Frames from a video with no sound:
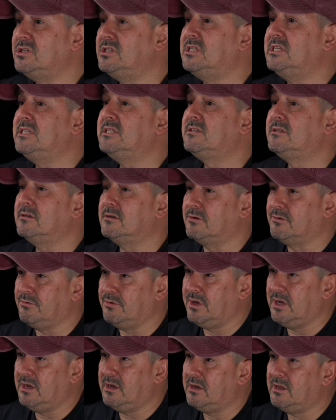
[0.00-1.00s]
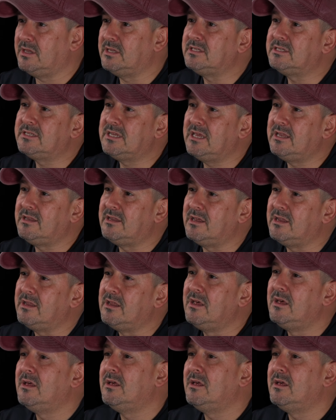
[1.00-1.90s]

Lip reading: disagreed and said that